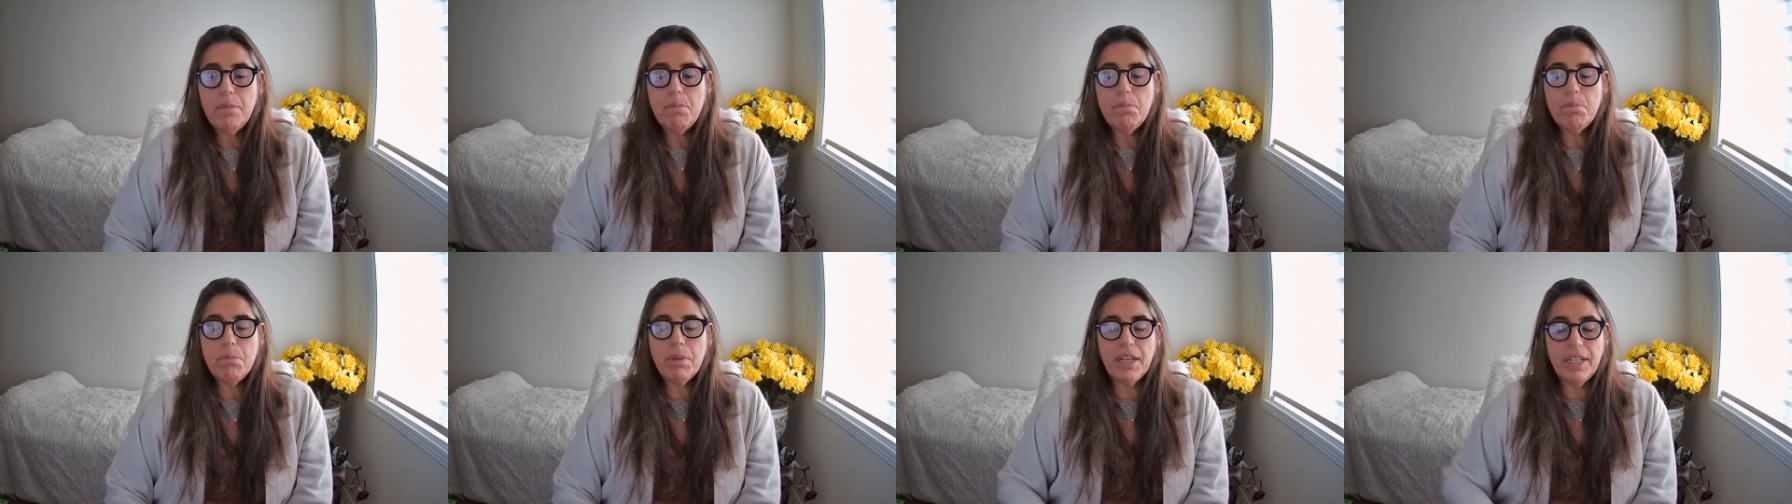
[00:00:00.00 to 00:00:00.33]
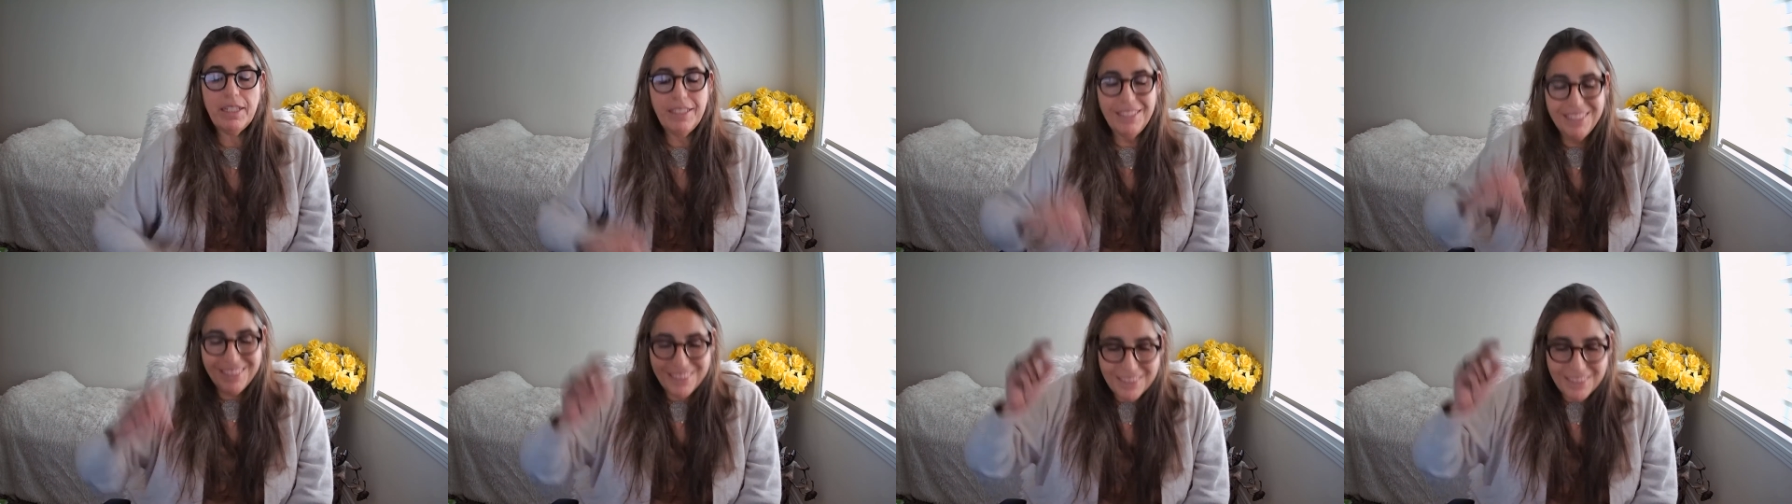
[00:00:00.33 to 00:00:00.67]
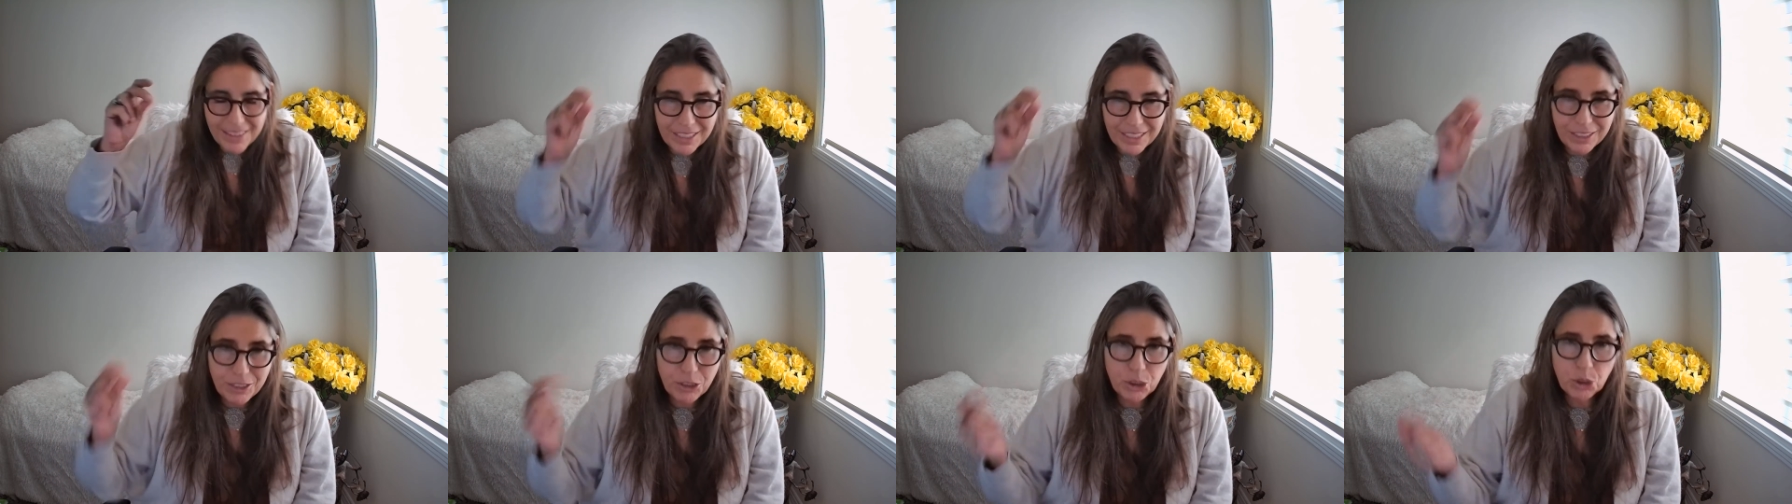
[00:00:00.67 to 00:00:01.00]
but
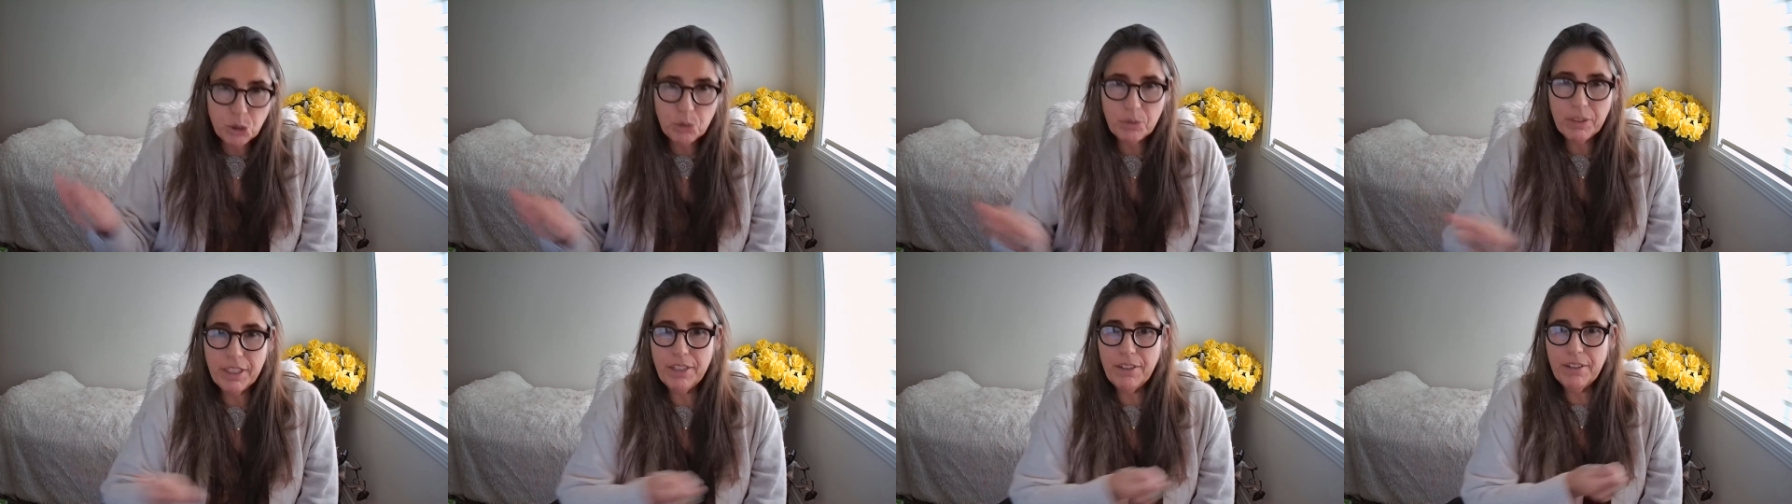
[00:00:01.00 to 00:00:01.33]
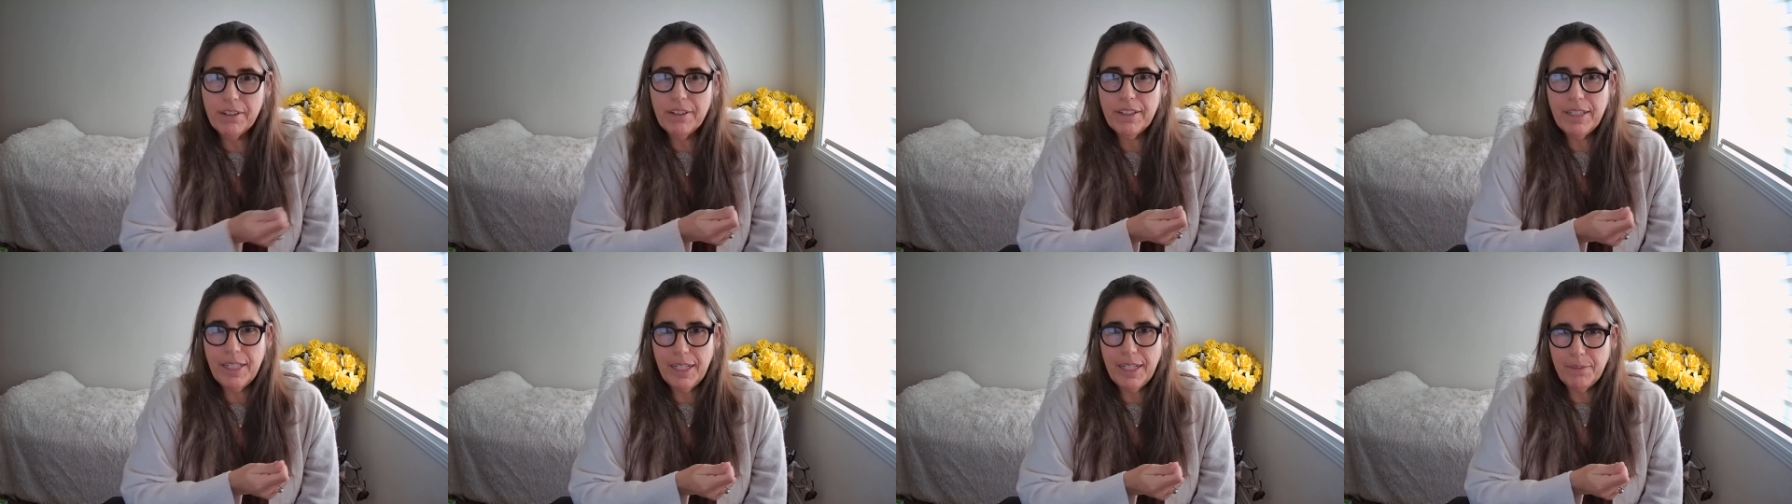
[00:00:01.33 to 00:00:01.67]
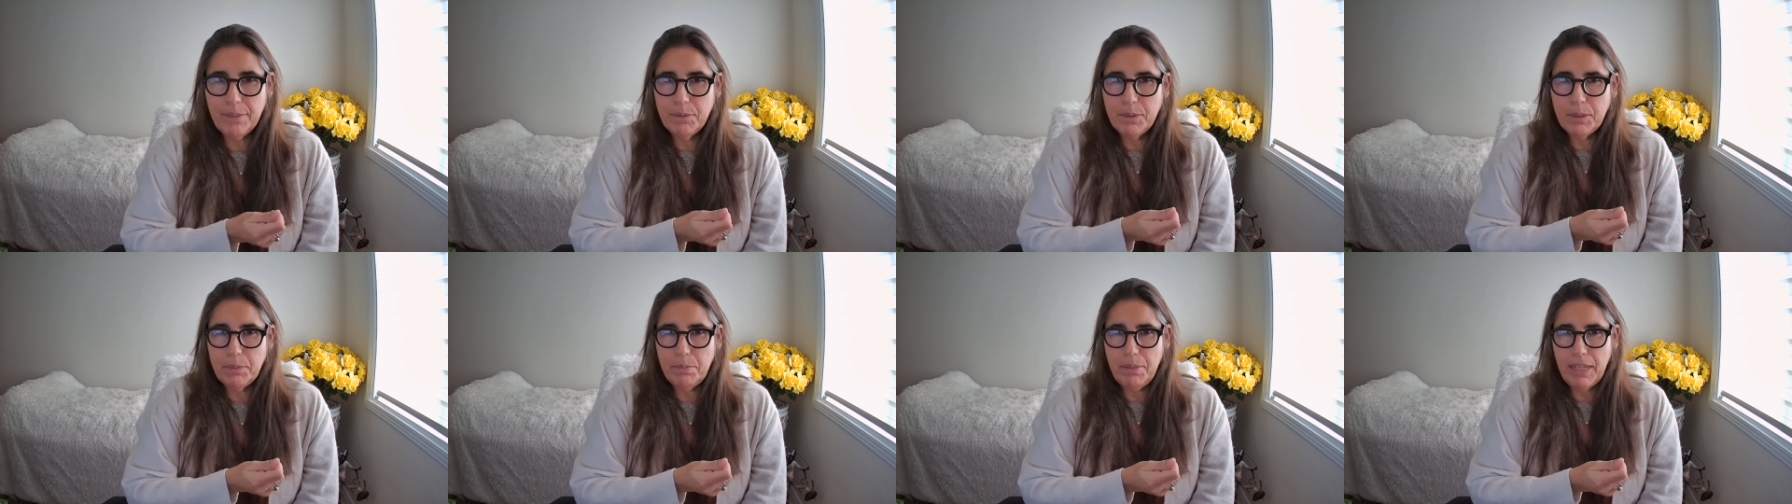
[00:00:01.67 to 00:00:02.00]
the trigger
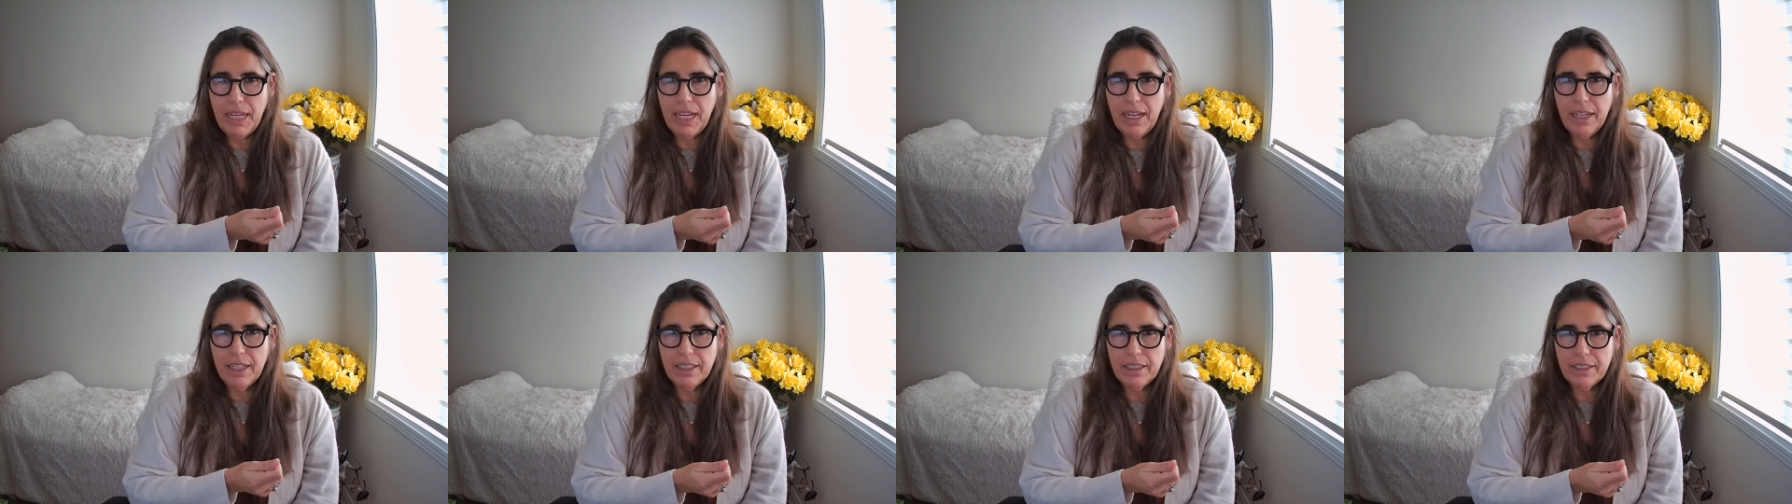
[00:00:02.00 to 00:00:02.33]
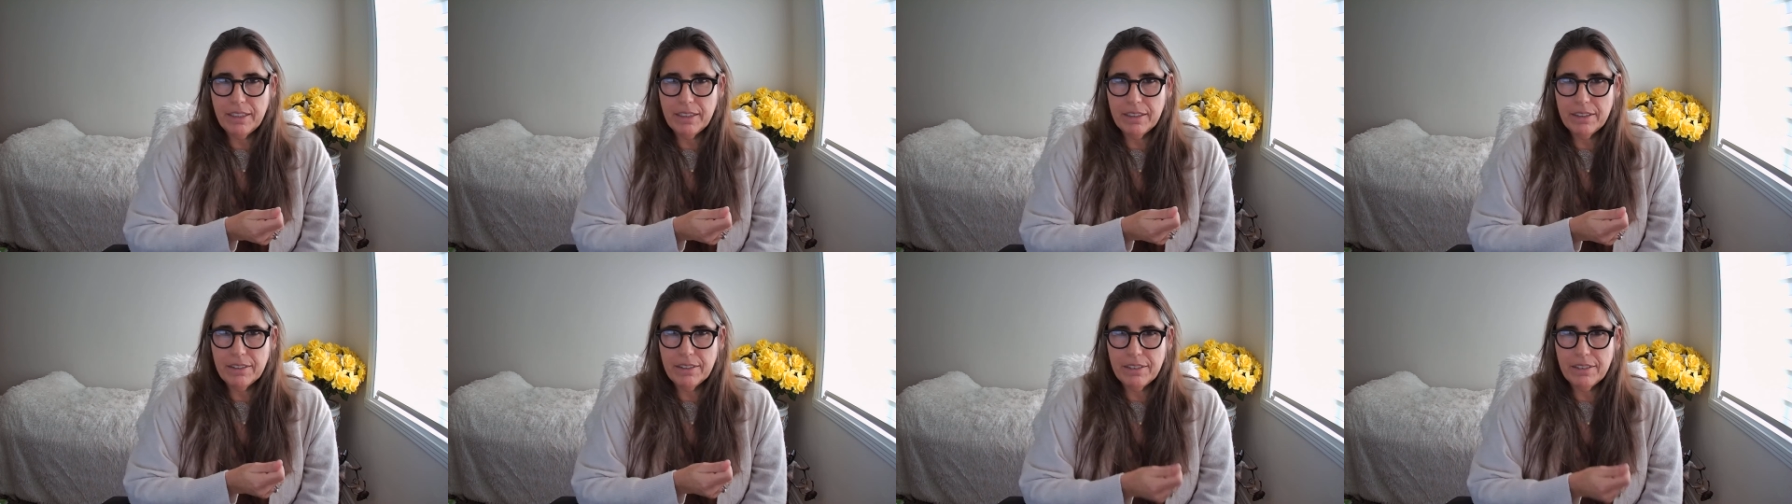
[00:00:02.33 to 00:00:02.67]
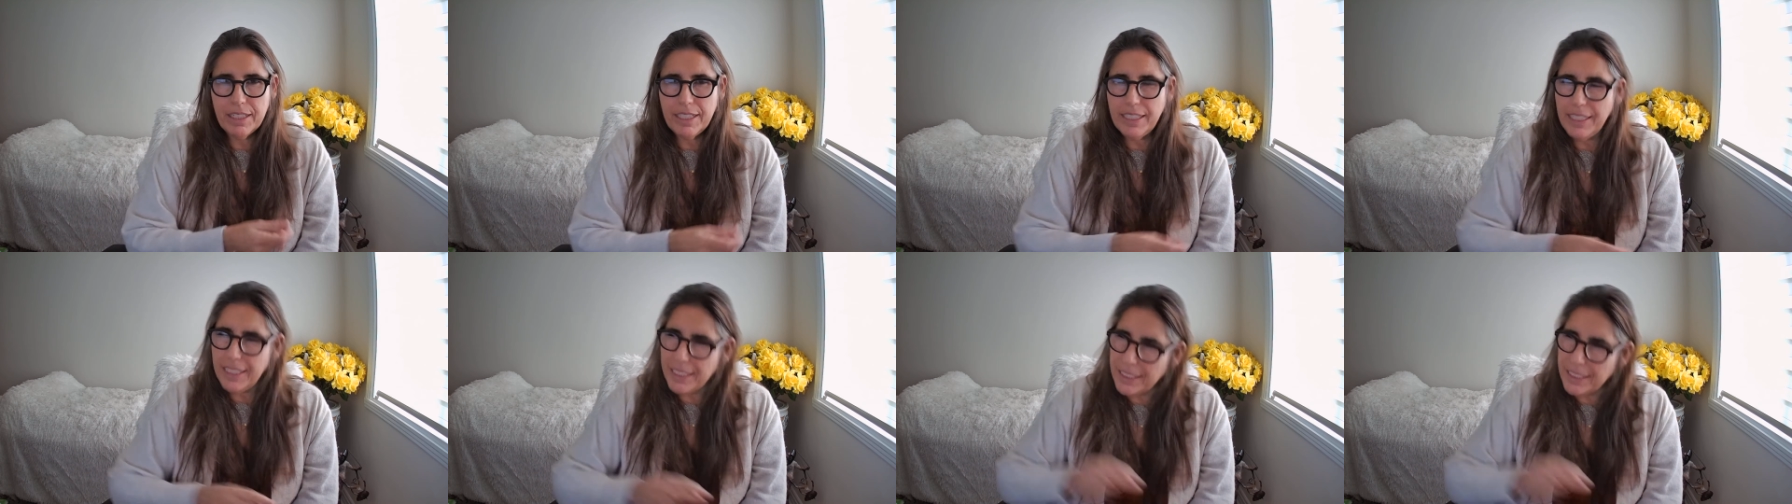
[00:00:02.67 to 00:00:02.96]
comes back, right?